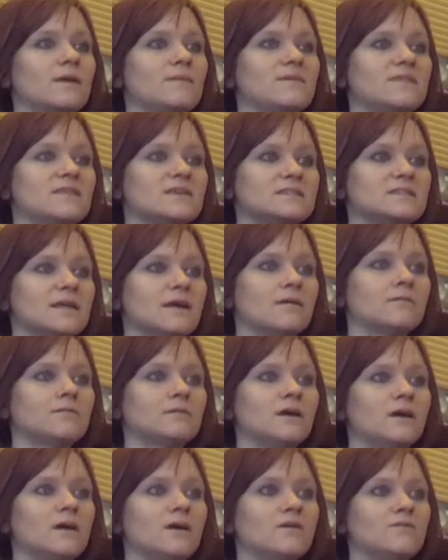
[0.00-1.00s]
Maybe the sound
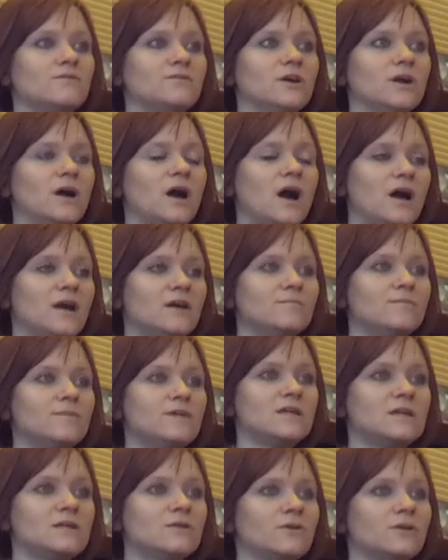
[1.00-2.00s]
of your
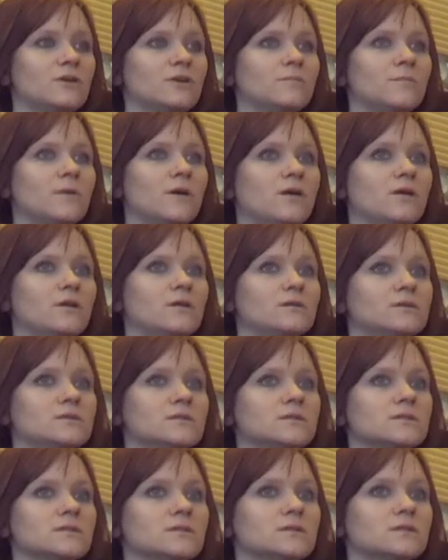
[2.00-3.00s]
heartbeat or your
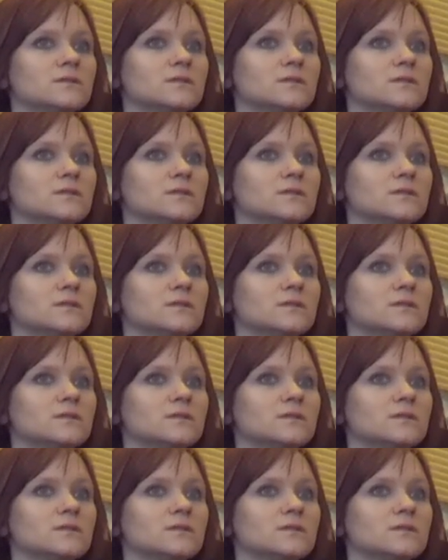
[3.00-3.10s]
pulse.